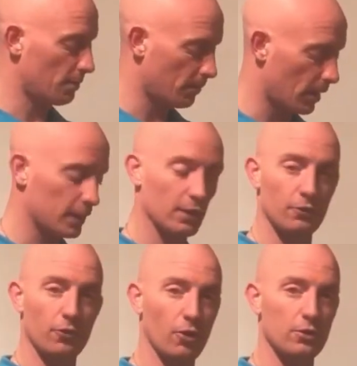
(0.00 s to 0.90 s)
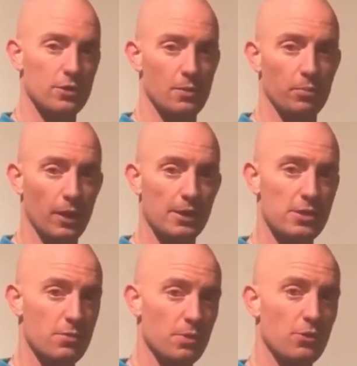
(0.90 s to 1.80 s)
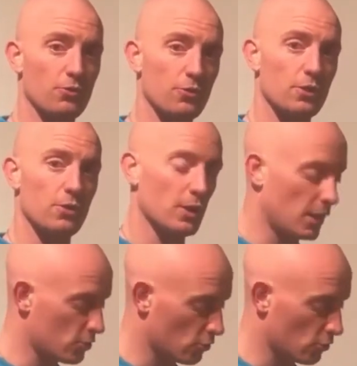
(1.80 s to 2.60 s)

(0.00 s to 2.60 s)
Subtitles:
that might have got onto the plates and be through the unit.